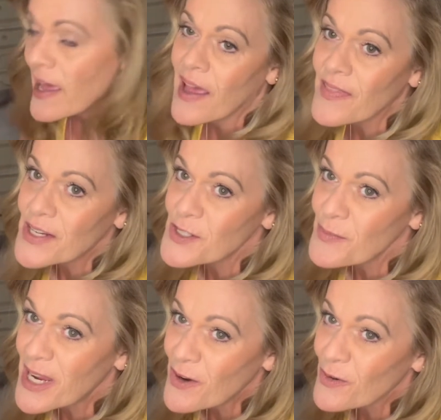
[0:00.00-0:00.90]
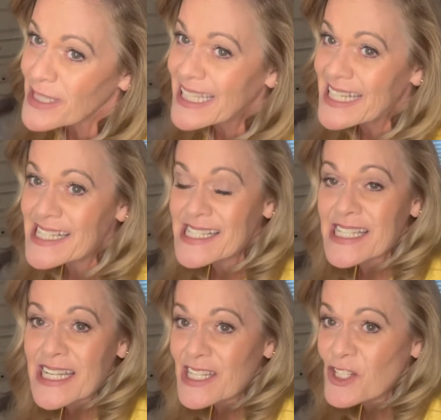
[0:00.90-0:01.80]
And they do make it really
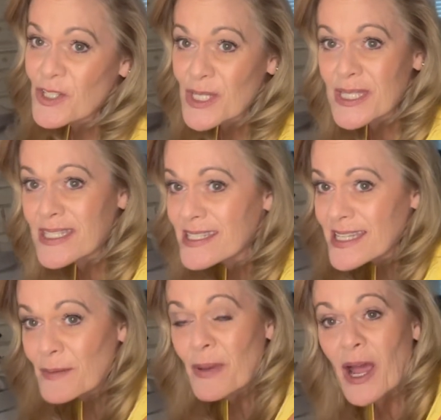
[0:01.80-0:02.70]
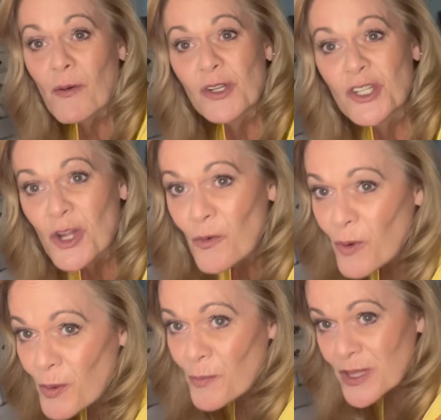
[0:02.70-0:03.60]
easy. You just send back what you don't
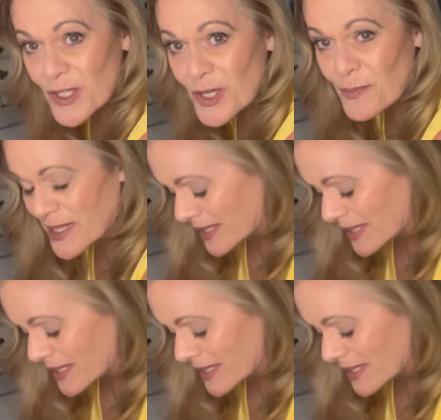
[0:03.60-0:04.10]
want with the shipping